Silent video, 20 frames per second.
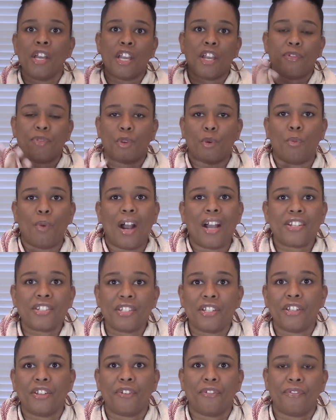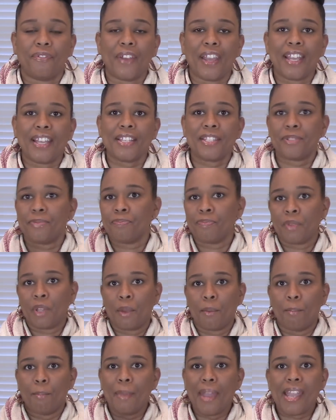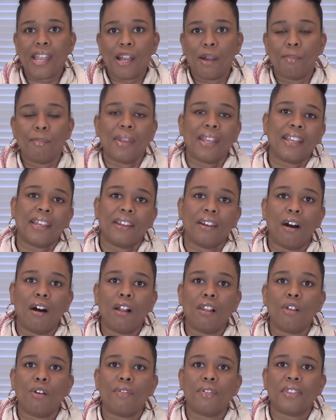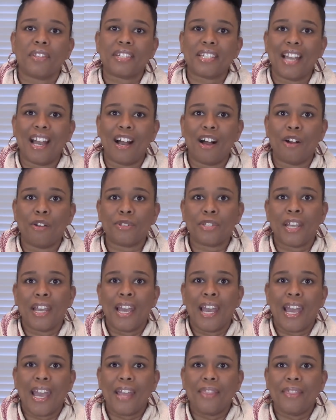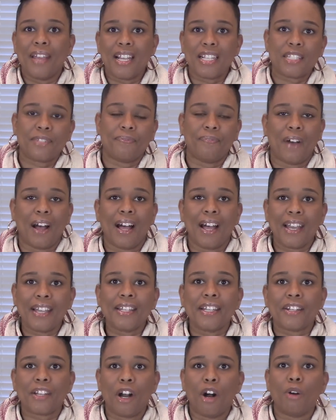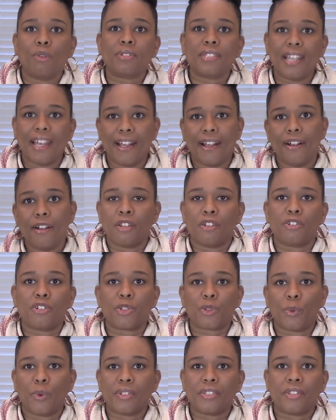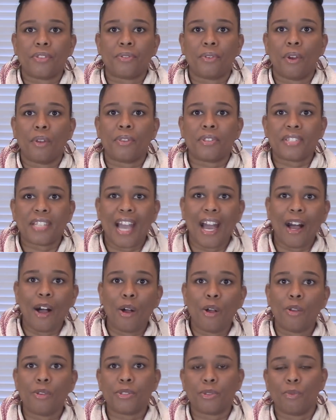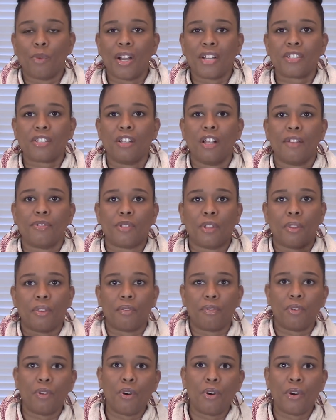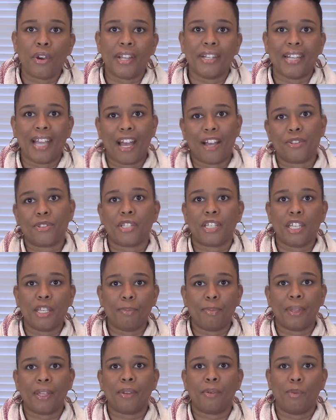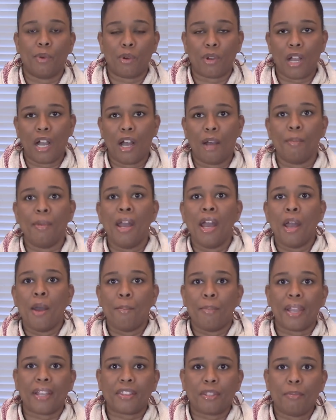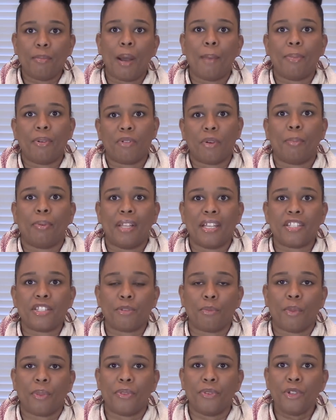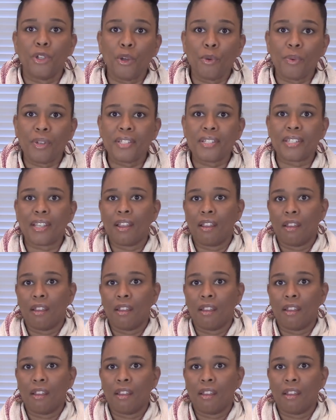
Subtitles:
If you're washing your face, makeup may get all over the towels, and that's fine at a hotel. You're just going to throw the towels and washcloths on the floor and housekeeping will come pick them up and replace them with new ones.